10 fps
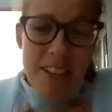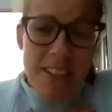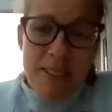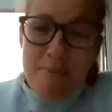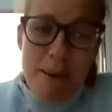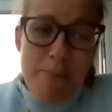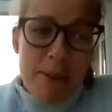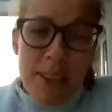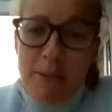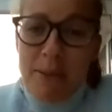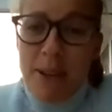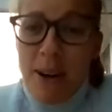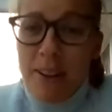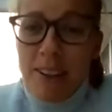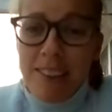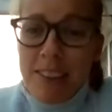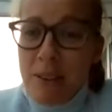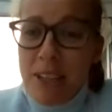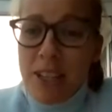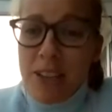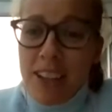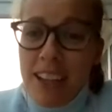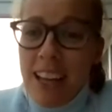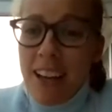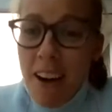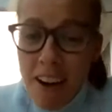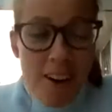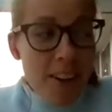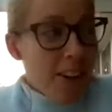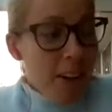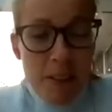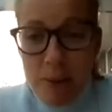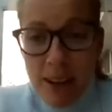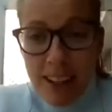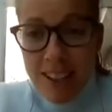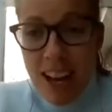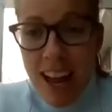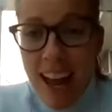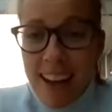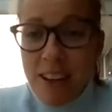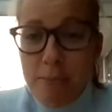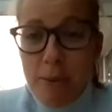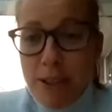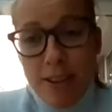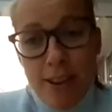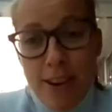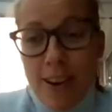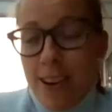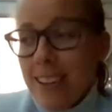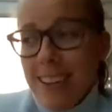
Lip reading: reason, people think we all know each other, like, oh, you're in a wheelchair, you must know